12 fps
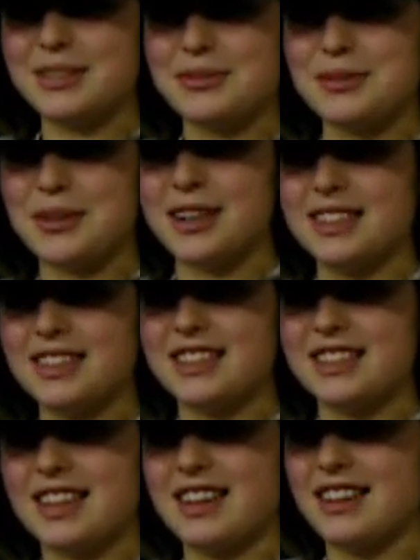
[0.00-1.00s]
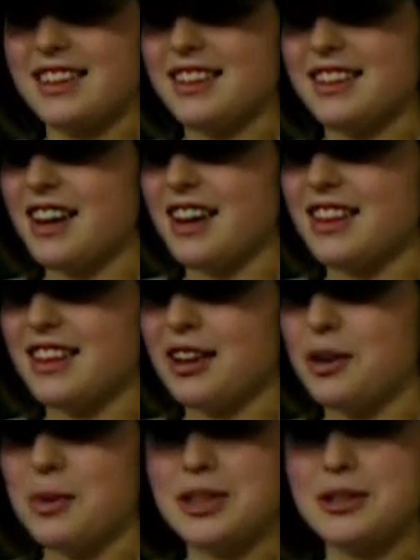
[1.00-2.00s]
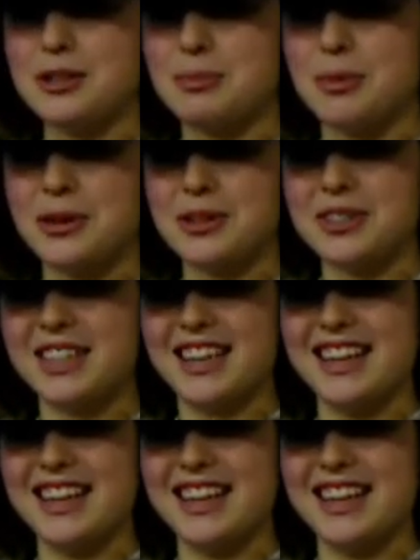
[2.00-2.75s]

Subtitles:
Some friends that I think are way too spoiled.